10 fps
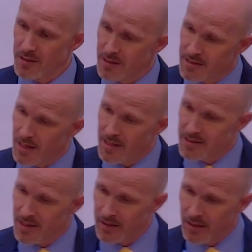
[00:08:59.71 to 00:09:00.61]
it says
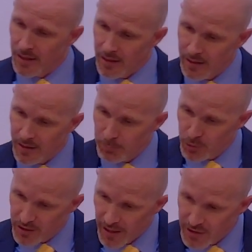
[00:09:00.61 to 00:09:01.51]
that it, it
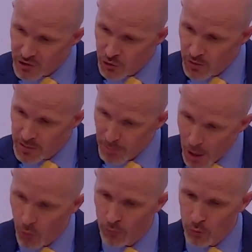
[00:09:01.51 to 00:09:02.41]
pertains to his
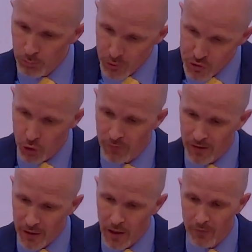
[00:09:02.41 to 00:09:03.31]
powerful preserving
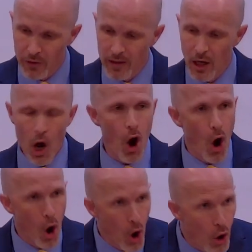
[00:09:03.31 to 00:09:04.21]
and governing
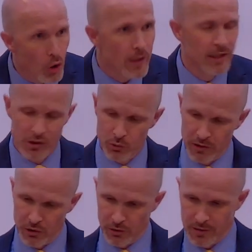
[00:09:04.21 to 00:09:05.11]
all his
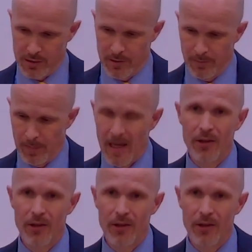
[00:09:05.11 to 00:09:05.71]
creatures and